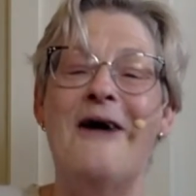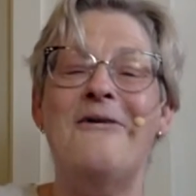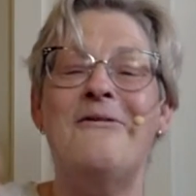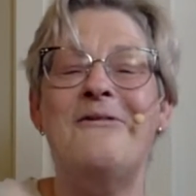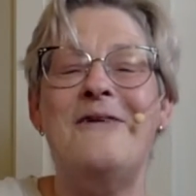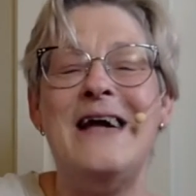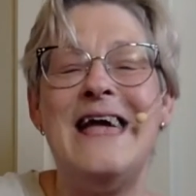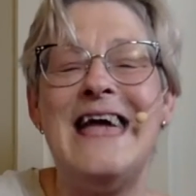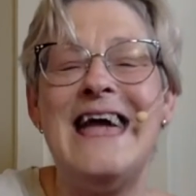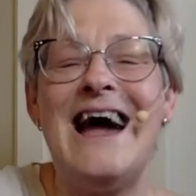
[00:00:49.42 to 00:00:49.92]

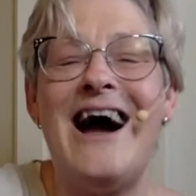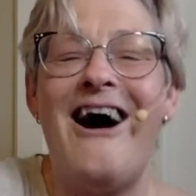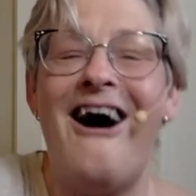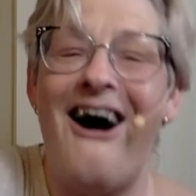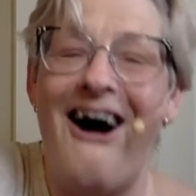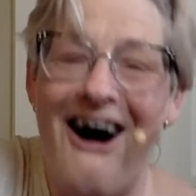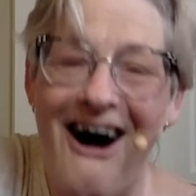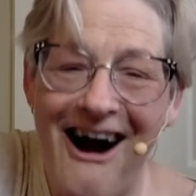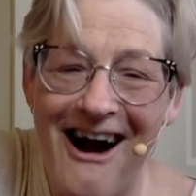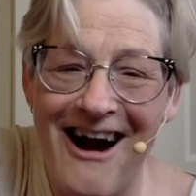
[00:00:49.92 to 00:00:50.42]
We
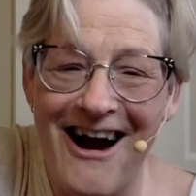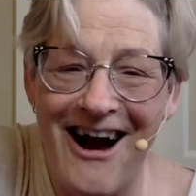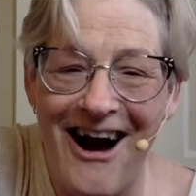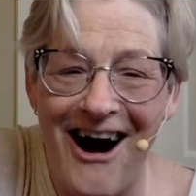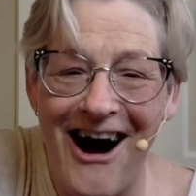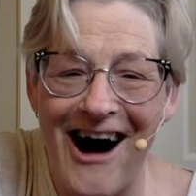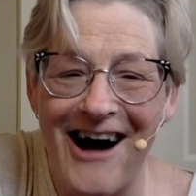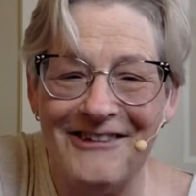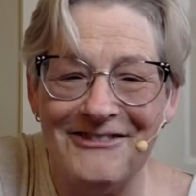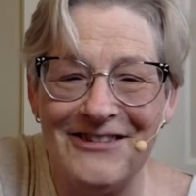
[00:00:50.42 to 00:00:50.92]
are
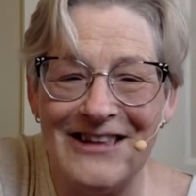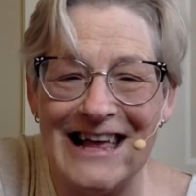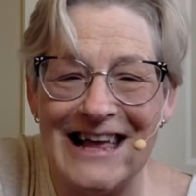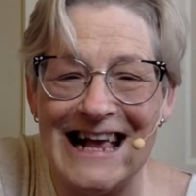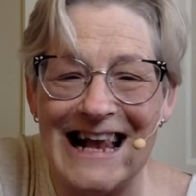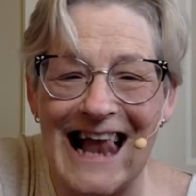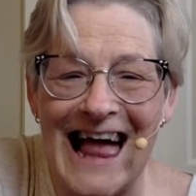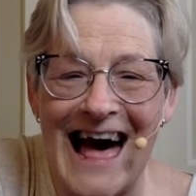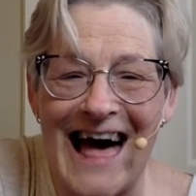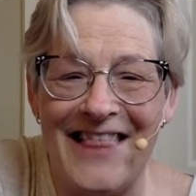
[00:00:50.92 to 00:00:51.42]
awfully
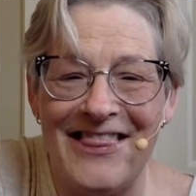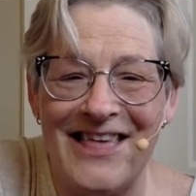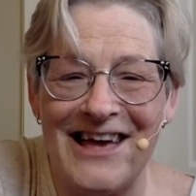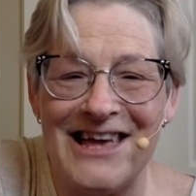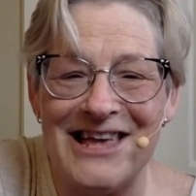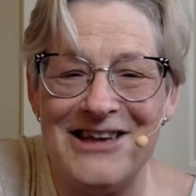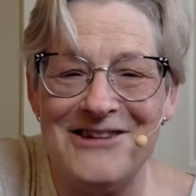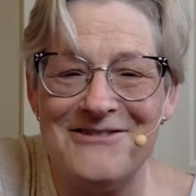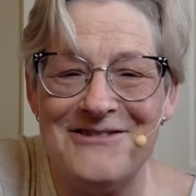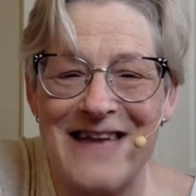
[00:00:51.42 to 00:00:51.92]
glad
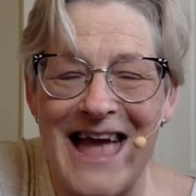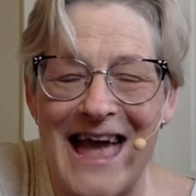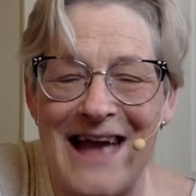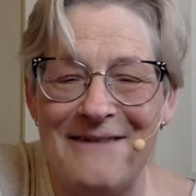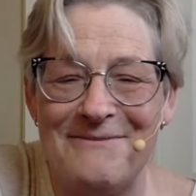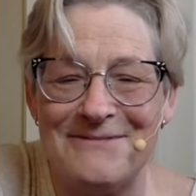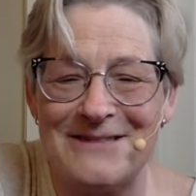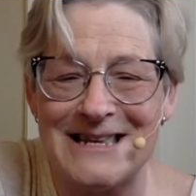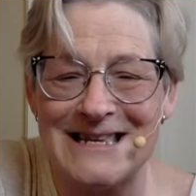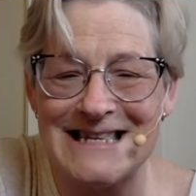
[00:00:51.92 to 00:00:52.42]
that you
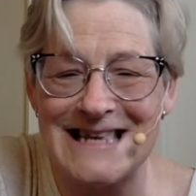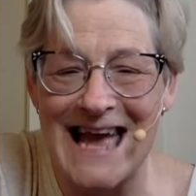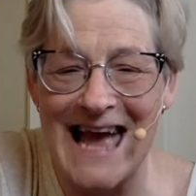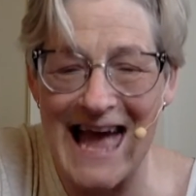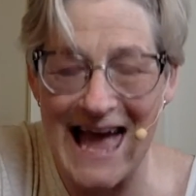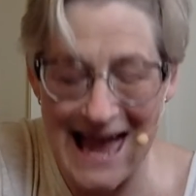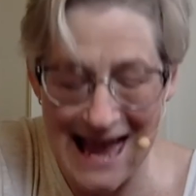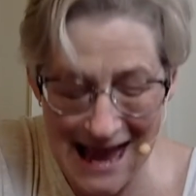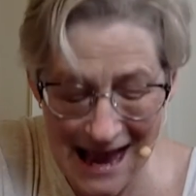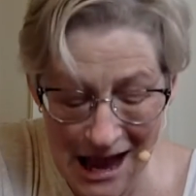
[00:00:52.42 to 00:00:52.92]
came
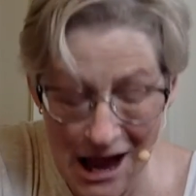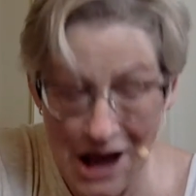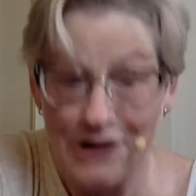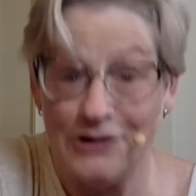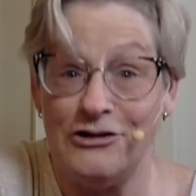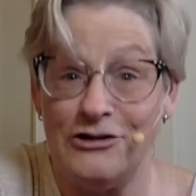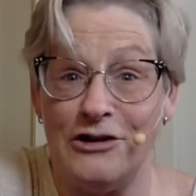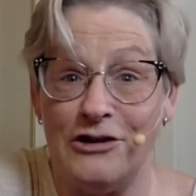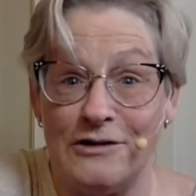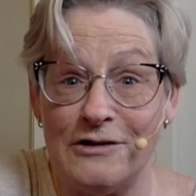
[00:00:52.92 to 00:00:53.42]
today.
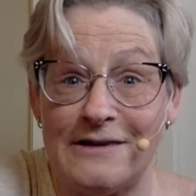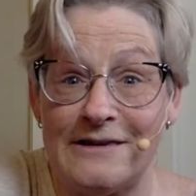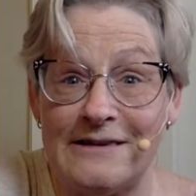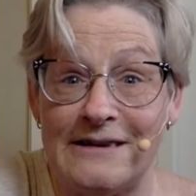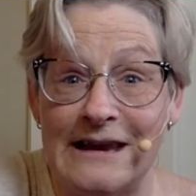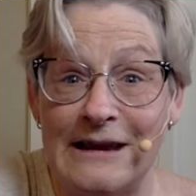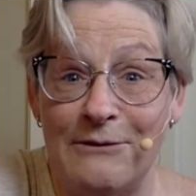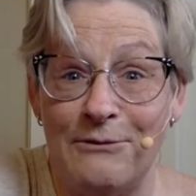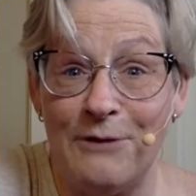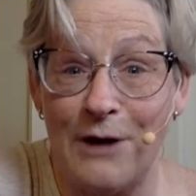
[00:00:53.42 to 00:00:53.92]
Do you
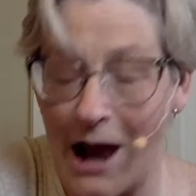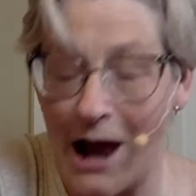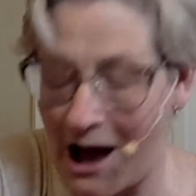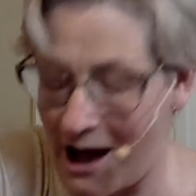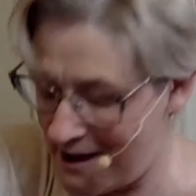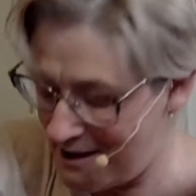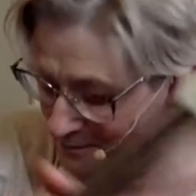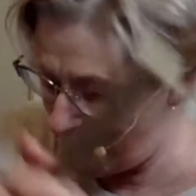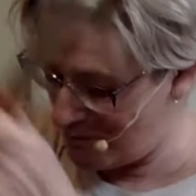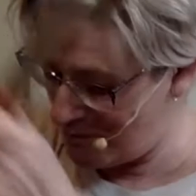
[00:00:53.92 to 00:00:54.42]
see what
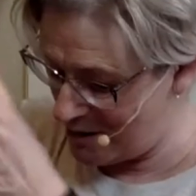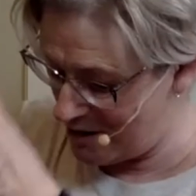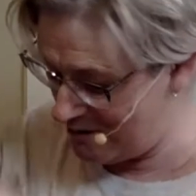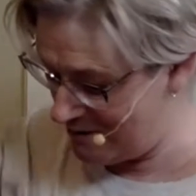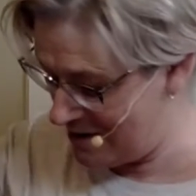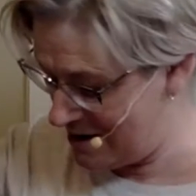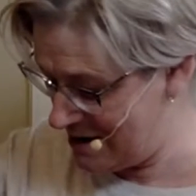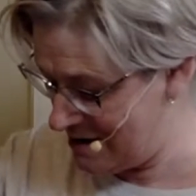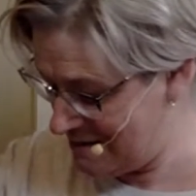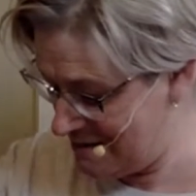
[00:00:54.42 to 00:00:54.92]
I am
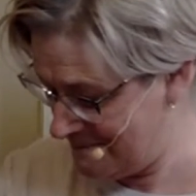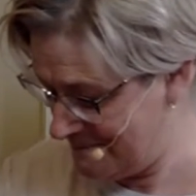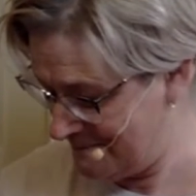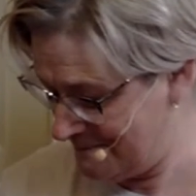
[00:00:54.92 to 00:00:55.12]
wearing?